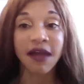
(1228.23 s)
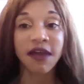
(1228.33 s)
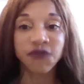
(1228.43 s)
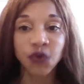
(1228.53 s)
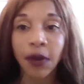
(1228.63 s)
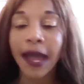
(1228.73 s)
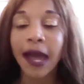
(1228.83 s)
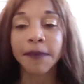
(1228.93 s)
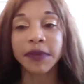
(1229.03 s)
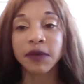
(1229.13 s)
if you're
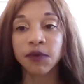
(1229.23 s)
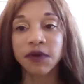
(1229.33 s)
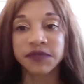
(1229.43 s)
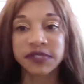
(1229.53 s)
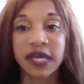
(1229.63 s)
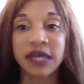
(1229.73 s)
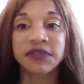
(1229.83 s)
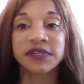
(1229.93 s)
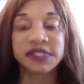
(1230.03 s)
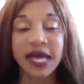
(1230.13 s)
happy with, say,
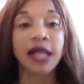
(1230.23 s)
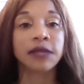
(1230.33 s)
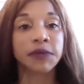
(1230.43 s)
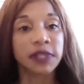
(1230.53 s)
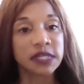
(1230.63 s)
the salary,